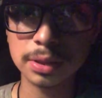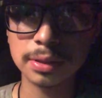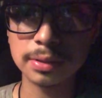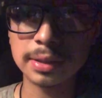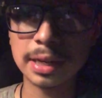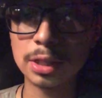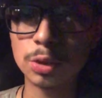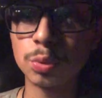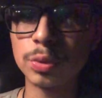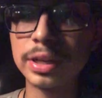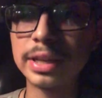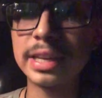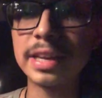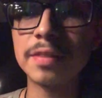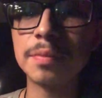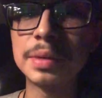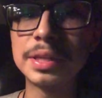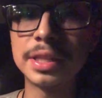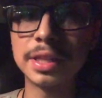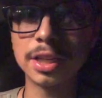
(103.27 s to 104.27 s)
that's when it
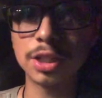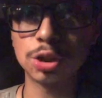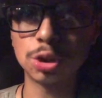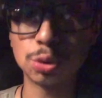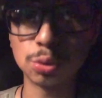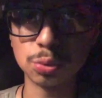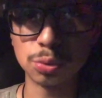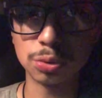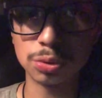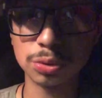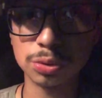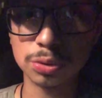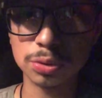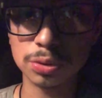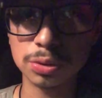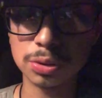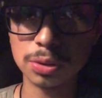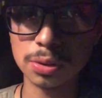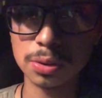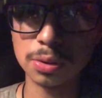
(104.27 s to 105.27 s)
gave me the issues.
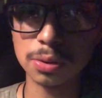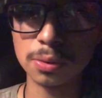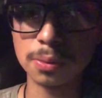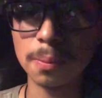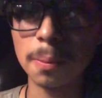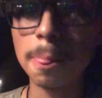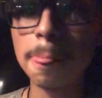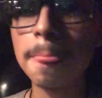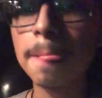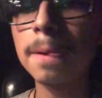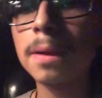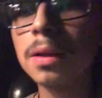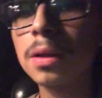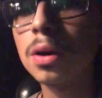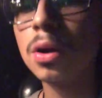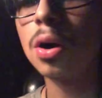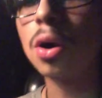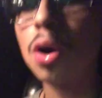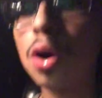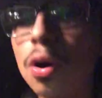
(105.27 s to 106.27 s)
So
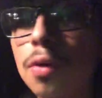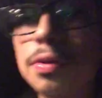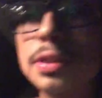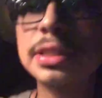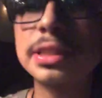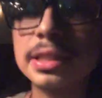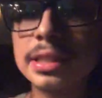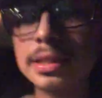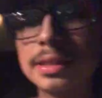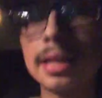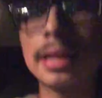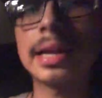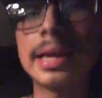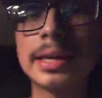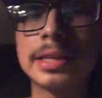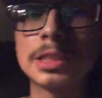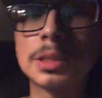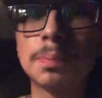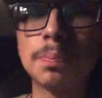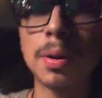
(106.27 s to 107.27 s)
obviously the
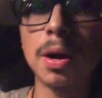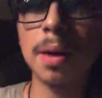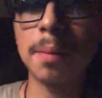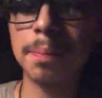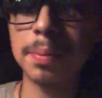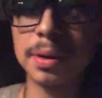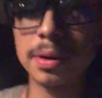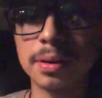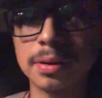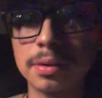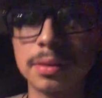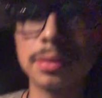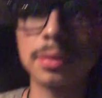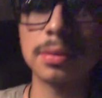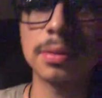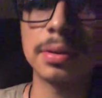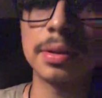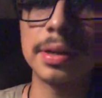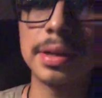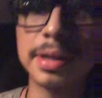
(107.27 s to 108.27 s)
light is popping
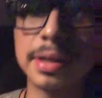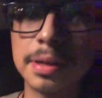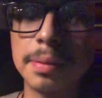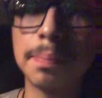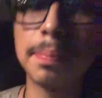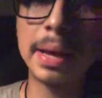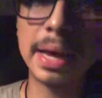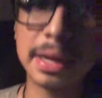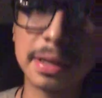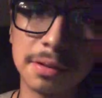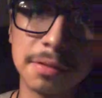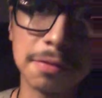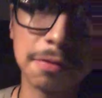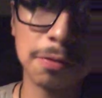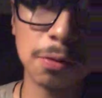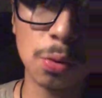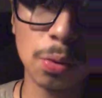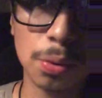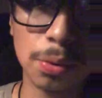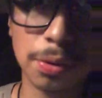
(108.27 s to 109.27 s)
in back and
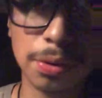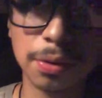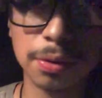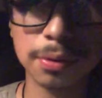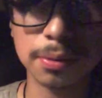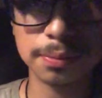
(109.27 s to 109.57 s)
forth.